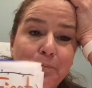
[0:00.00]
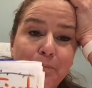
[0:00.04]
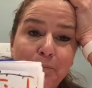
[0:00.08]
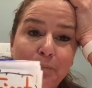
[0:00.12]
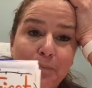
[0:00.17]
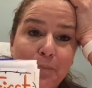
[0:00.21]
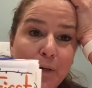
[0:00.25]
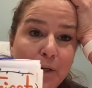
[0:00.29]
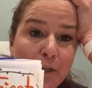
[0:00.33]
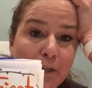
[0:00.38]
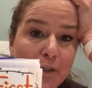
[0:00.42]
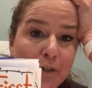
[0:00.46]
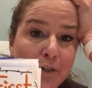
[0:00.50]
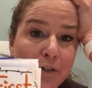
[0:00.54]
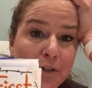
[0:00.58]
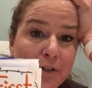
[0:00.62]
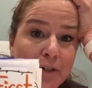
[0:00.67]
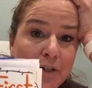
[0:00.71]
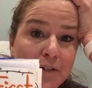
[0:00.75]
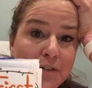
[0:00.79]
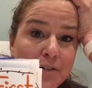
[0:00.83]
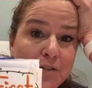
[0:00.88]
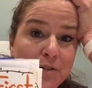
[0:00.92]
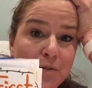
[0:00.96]
put
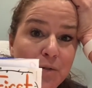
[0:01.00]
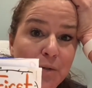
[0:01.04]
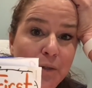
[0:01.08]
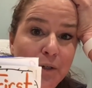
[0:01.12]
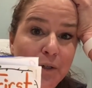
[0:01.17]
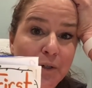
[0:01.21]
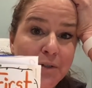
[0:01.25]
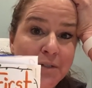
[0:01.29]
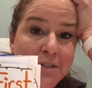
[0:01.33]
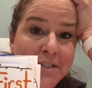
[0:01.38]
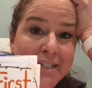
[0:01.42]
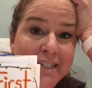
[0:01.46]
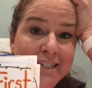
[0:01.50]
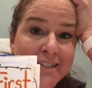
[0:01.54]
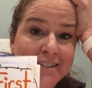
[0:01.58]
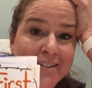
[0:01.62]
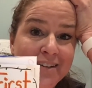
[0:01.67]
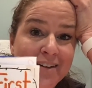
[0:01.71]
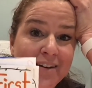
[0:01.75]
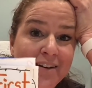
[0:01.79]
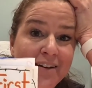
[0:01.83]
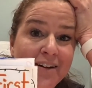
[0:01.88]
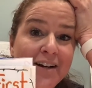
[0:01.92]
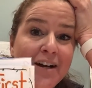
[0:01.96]
your story on
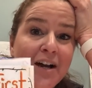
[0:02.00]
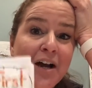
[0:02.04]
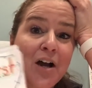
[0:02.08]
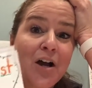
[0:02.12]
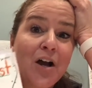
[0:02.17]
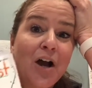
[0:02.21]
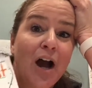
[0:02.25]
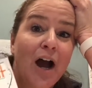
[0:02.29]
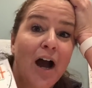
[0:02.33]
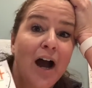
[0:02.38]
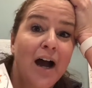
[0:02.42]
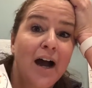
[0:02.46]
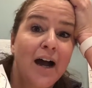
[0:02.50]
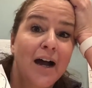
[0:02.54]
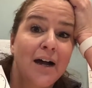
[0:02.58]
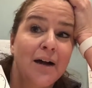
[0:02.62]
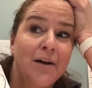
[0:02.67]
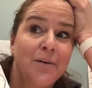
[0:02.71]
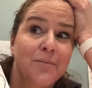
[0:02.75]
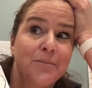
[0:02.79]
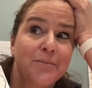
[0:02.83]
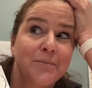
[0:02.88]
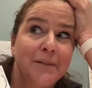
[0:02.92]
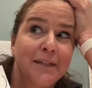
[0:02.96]
Seesaw,
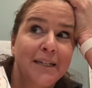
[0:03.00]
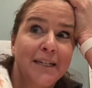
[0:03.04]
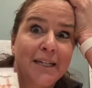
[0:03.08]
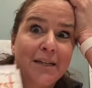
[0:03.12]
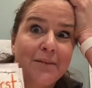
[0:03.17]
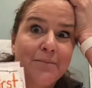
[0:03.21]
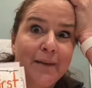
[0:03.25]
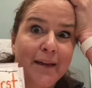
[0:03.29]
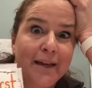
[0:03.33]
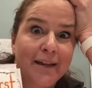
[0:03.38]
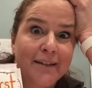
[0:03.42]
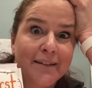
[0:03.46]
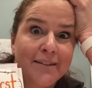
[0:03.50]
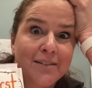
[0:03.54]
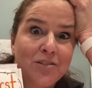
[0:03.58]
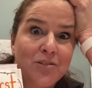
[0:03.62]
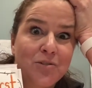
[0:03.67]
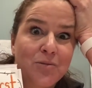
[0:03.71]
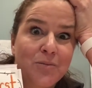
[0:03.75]
email it to